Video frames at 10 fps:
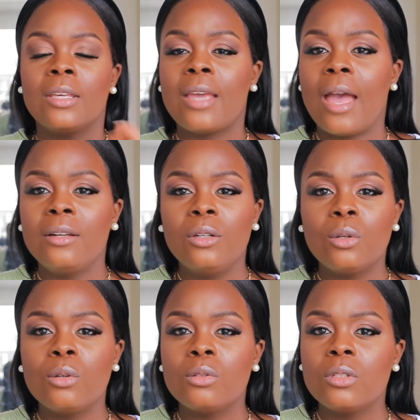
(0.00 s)

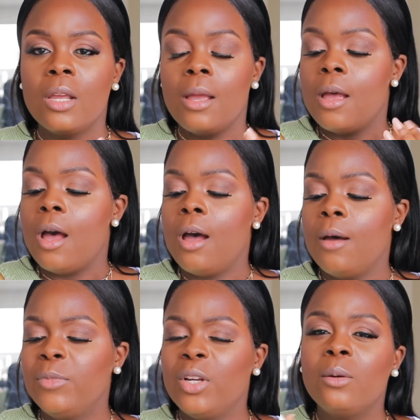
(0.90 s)
candles.
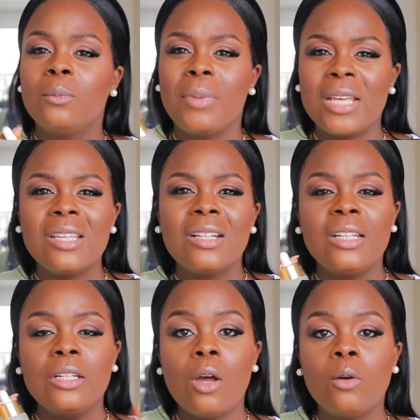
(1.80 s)
They're
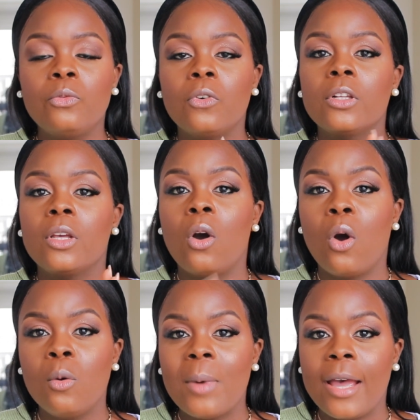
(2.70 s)
basically known for their
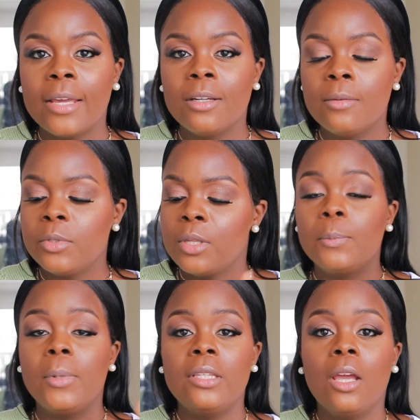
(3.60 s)
home items,
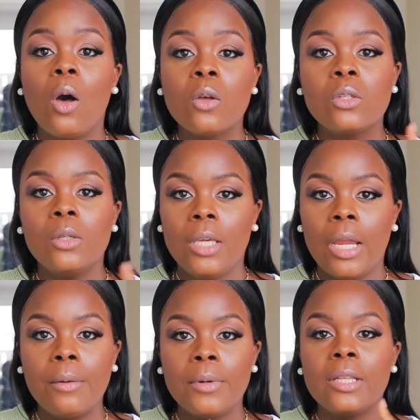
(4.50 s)
but they also
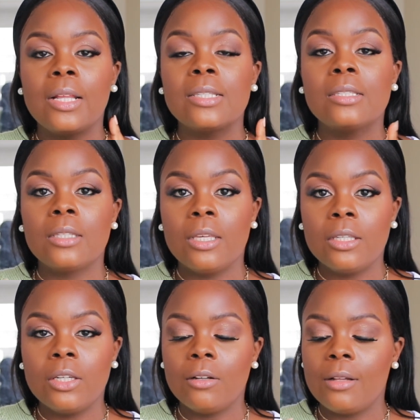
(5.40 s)
carry like
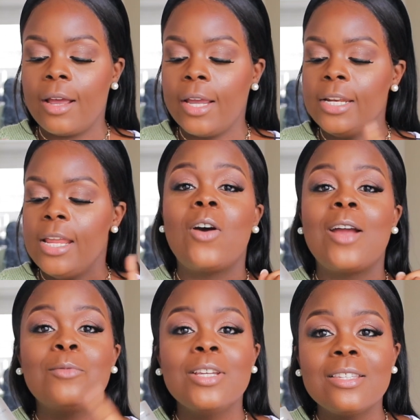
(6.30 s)
skincare line. So
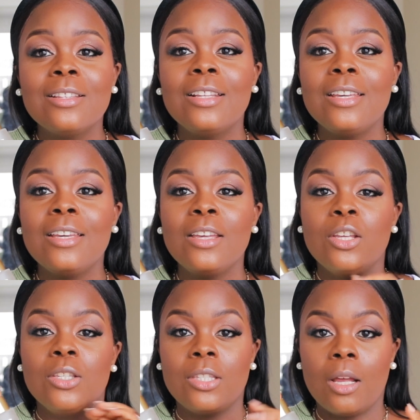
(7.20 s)
I recently
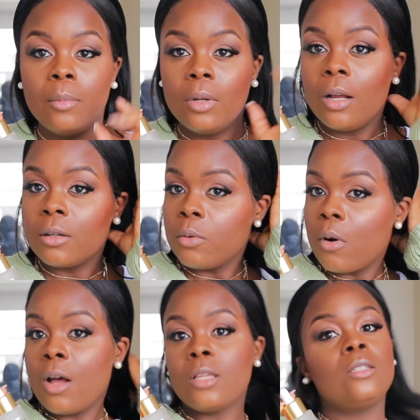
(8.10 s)
stumbled
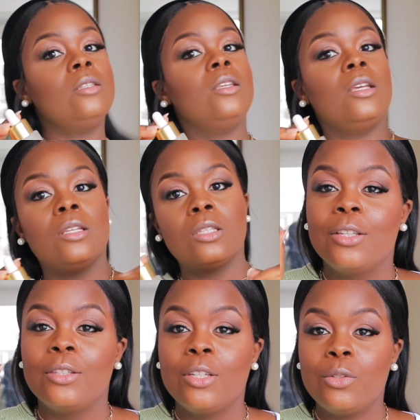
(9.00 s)
across this
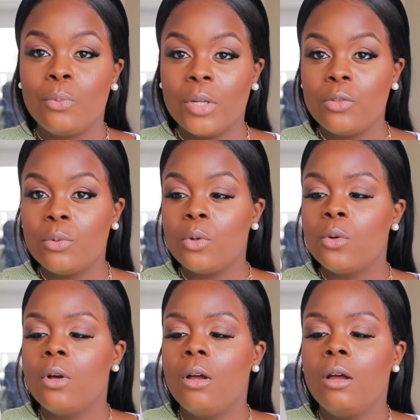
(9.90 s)

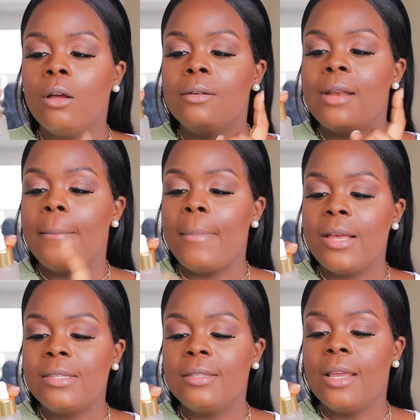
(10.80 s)
Ritual
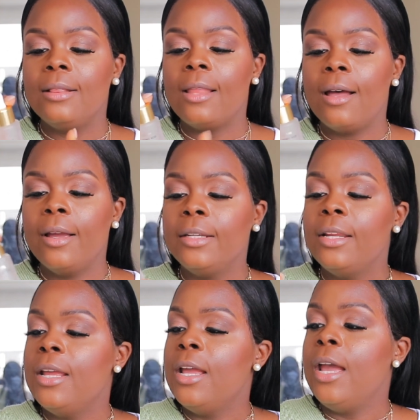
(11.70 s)
Namaste line,
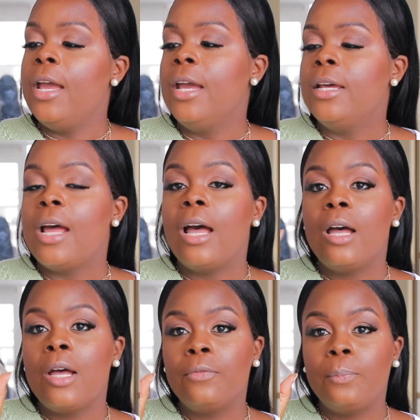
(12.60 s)
and
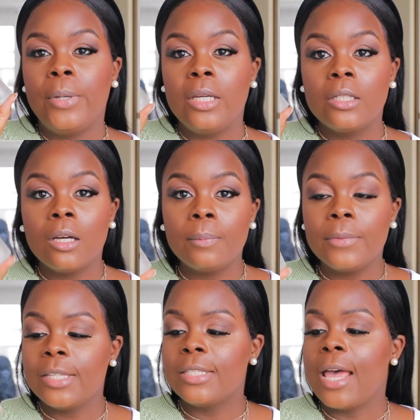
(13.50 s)
I've picked up this